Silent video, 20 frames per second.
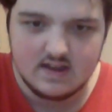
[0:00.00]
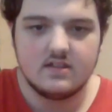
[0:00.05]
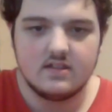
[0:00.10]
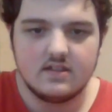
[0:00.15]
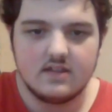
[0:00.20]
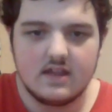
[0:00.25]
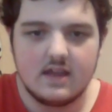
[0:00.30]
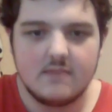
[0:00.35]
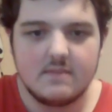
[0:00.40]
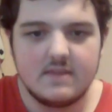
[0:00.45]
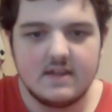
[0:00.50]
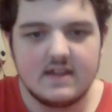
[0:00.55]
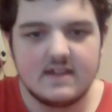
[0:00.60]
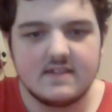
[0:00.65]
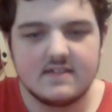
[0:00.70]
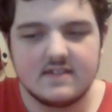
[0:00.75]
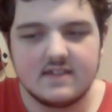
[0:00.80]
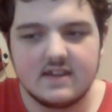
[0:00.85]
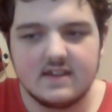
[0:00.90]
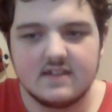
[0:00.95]
That
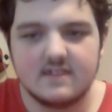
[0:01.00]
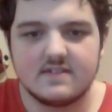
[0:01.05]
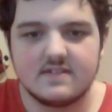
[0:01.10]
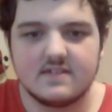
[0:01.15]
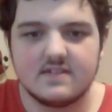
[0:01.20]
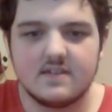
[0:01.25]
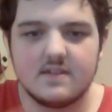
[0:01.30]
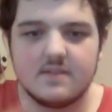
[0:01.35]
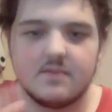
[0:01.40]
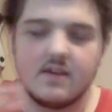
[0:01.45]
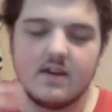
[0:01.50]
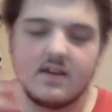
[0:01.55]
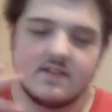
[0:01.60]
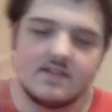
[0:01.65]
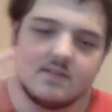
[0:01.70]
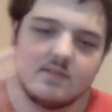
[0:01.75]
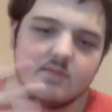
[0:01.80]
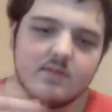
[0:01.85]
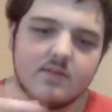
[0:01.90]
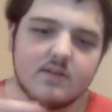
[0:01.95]
means like
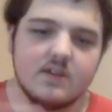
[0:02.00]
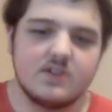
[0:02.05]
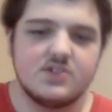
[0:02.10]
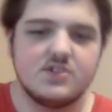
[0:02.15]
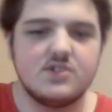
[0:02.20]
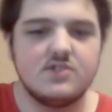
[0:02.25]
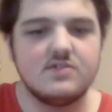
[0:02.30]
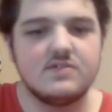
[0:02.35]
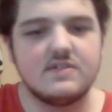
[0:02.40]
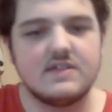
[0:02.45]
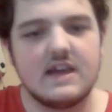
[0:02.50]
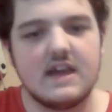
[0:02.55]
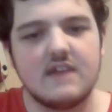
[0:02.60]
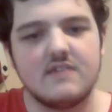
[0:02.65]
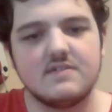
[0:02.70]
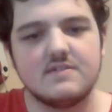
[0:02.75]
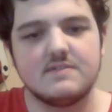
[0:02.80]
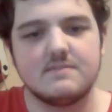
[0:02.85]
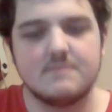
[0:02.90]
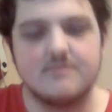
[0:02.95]
somewhere around
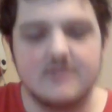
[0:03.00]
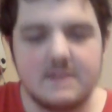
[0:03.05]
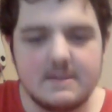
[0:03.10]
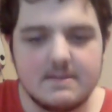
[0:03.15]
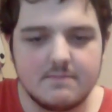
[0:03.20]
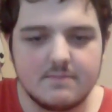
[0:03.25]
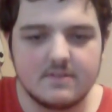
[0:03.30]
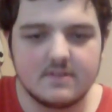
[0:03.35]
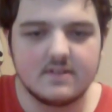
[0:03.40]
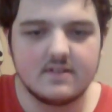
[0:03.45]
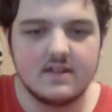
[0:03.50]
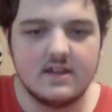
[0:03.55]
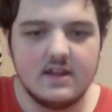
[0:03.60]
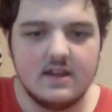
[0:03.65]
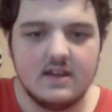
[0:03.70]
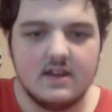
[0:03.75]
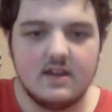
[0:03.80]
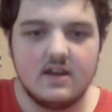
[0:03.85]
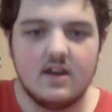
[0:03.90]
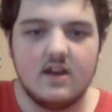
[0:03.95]
2,000 people
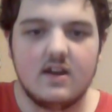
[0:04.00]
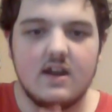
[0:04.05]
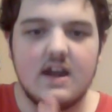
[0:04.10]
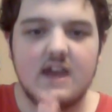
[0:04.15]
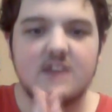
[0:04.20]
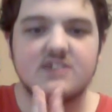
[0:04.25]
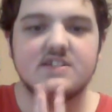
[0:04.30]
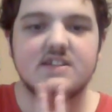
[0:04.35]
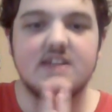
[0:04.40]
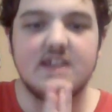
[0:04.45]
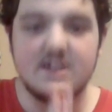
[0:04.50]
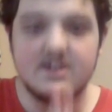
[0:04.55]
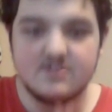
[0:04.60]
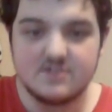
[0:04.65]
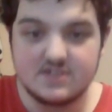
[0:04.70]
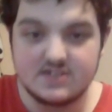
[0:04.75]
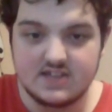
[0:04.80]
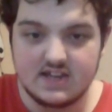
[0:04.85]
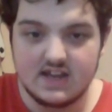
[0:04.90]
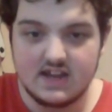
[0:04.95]
are actually
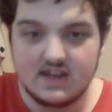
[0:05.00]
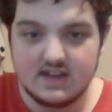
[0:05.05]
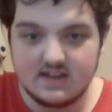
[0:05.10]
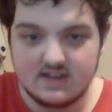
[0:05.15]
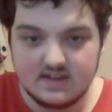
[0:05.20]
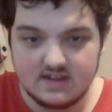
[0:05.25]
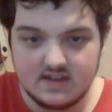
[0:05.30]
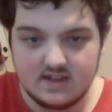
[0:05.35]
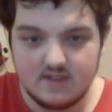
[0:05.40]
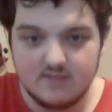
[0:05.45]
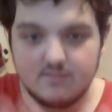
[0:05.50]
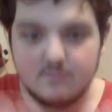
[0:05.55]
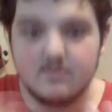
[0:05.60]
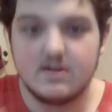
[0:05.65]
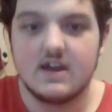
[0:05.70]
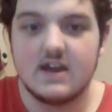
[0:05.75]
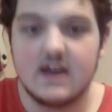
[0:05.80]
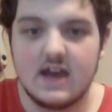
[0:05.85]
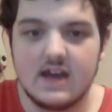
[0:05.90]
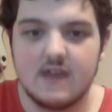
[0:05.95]
interested in
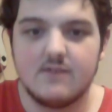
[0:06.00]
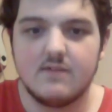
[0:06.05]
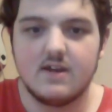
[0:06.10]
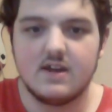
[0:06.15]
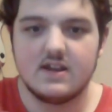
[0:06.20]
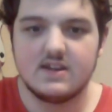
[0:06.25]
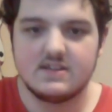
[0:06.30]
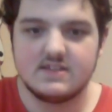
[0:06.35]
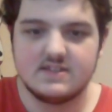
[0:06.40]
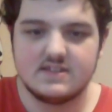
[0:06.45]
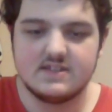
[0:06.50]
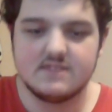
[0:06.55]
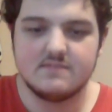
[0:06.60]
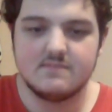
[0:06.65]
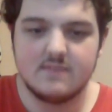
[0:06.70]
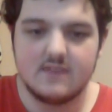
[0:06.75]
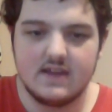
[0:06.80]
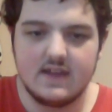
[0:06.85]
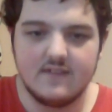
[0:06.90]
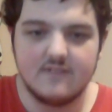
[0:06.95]
what I want to
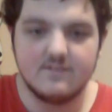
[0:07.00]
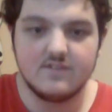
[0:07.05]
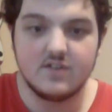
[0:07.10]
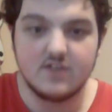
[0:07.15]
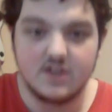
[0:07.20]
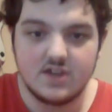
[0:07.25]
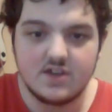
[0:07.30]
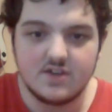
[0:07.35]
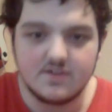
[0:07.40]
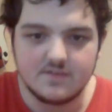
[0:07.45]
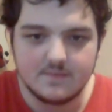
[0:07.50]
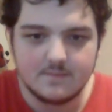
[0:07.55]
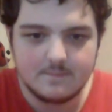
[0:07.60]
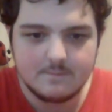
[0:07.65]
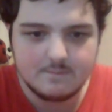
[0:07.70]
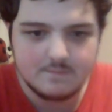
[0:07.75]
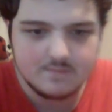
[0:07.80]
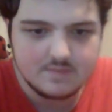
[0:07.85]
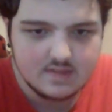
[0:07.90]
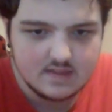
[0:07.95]
make for you.
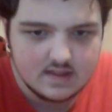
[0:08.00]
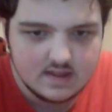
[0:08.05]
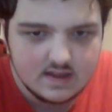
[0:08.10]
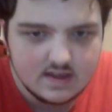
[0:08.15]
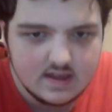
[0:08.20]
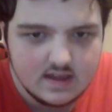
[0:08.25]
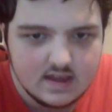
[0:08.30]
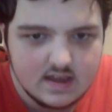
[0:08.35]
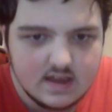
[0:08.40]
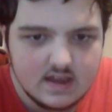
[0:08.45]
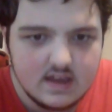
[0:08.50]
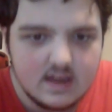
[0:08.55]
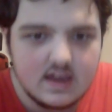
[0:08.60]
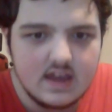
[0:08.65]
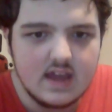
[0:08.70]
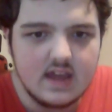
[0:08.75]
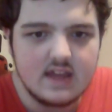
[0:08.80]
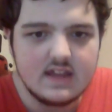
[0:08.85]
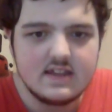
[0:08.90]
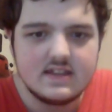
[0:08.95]

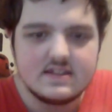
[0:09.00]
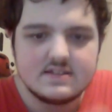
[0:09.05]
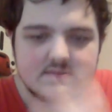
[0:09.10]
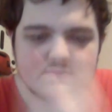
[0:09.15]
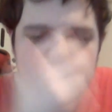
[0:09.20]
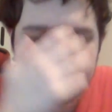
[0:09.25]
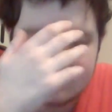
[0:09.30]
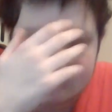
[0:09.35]
And this means a